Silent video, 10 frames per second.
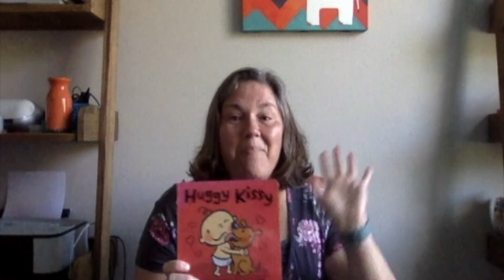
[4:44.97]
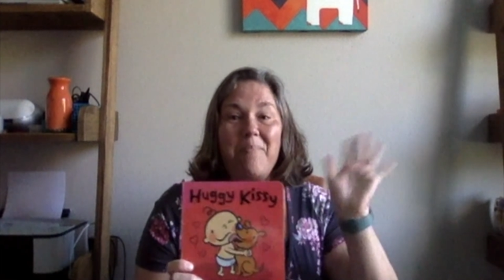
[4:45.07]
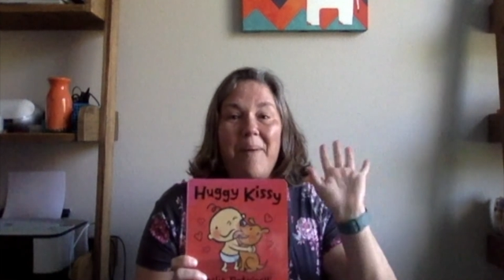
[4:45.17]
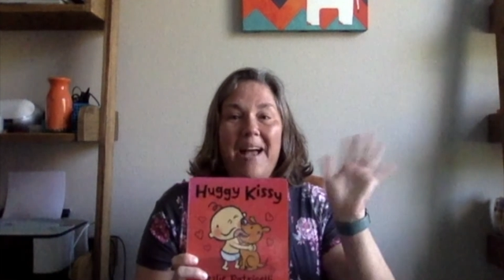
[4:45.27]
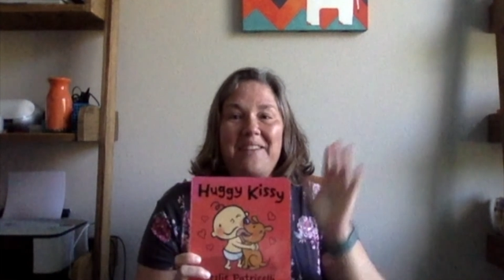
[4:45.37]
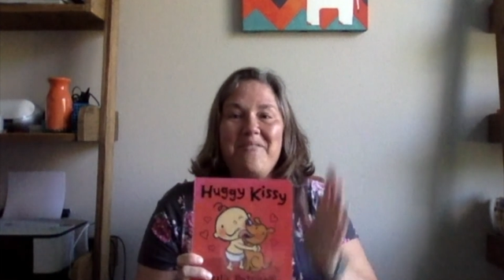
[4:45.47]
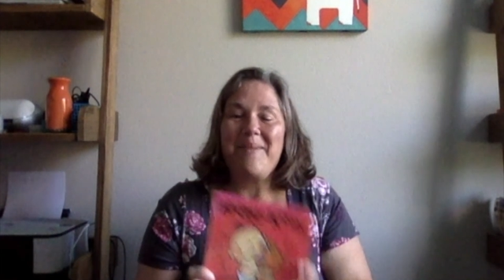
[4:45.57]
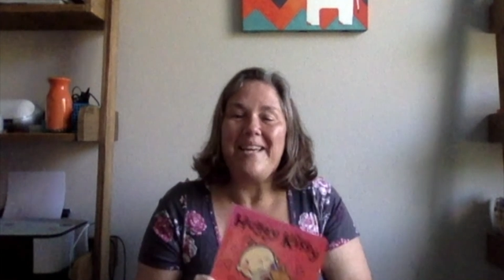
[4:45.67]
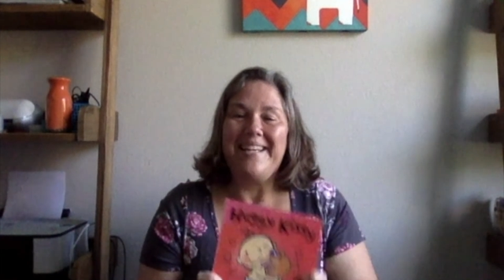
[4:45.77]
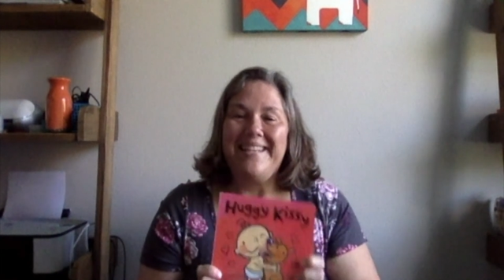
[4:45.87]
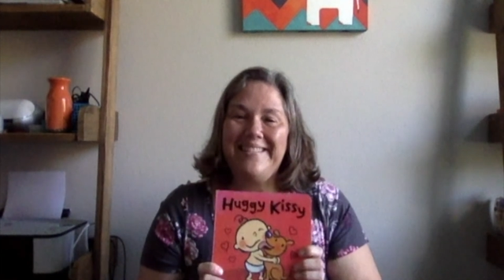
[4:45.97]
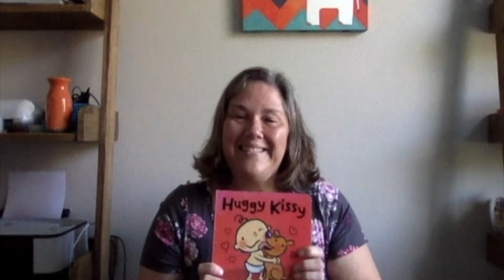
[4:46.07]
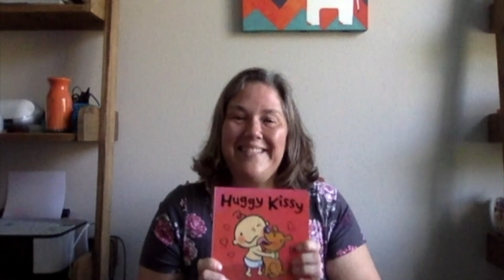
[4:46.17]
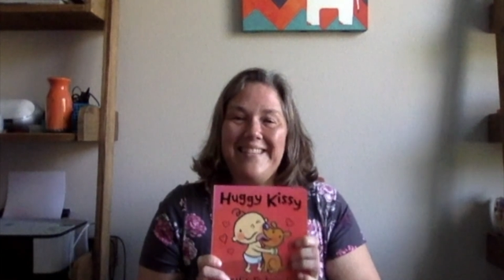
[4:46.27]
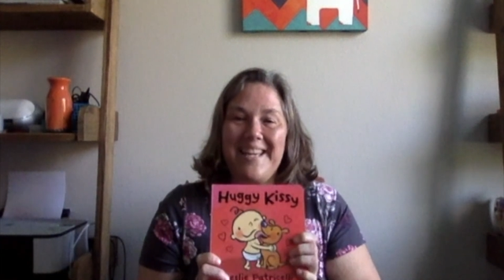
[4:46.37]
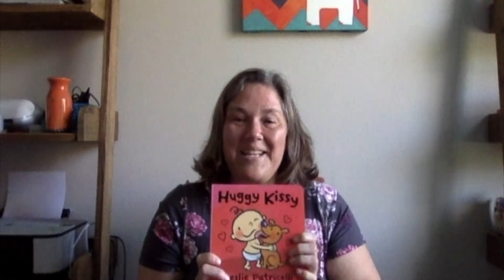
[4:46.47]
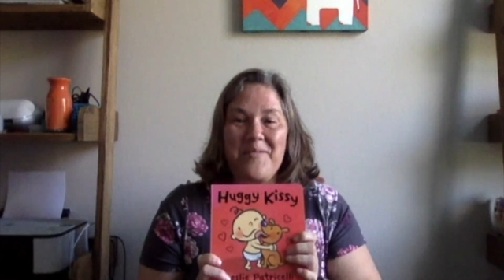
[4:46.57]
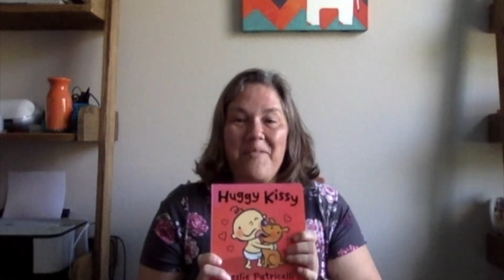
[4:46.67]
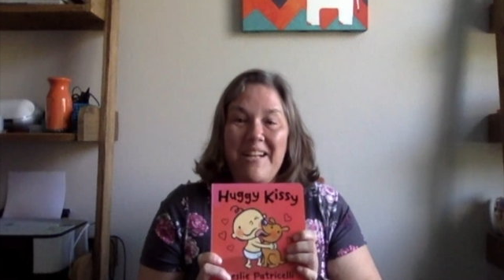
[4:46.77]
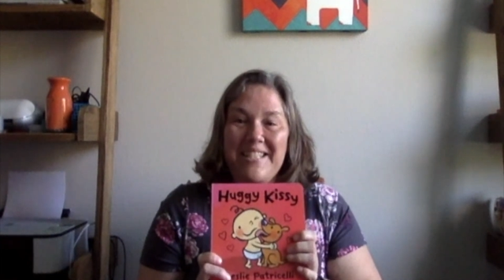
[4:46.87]
Bye-bye, everybody. Thanks
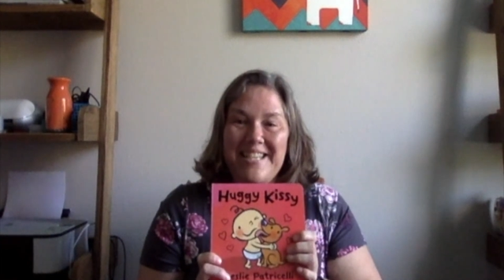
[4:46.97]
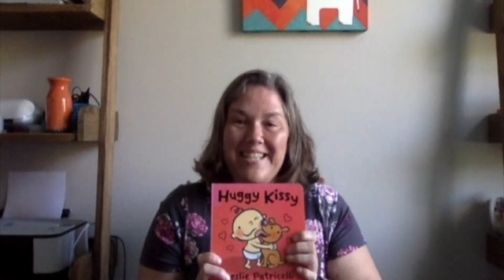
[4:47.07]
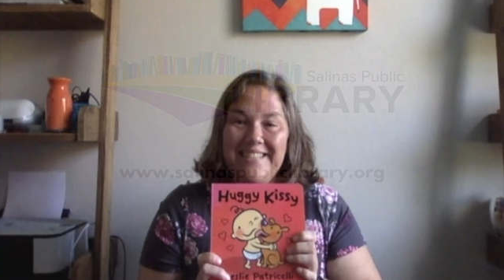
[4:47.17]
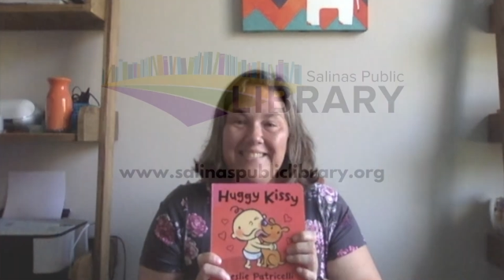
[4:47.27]
for watching.